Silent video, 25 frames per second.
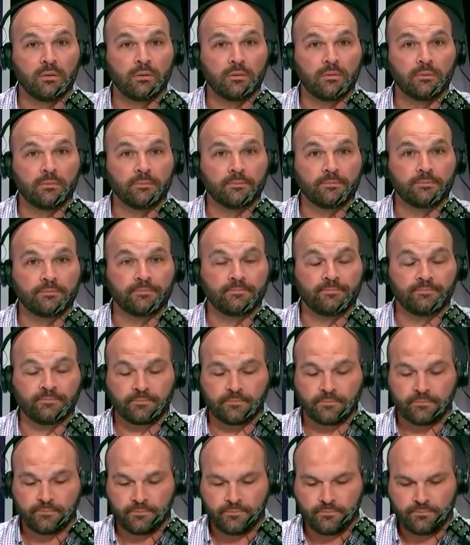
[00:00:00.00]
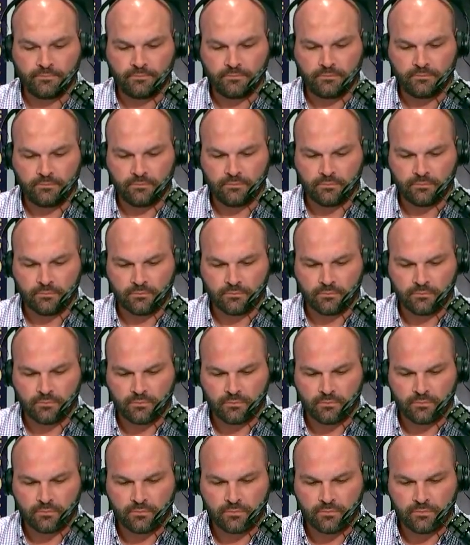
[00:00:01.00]

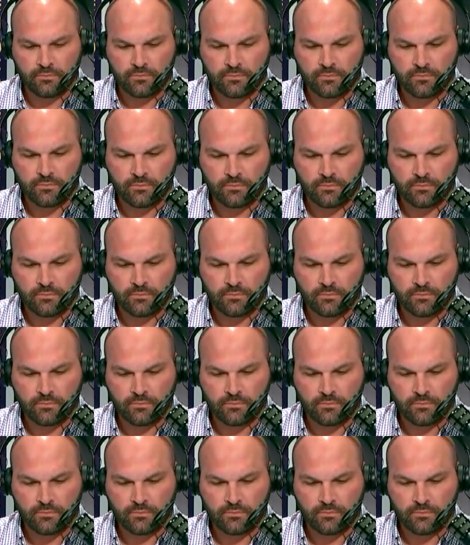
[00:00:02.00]
(silence)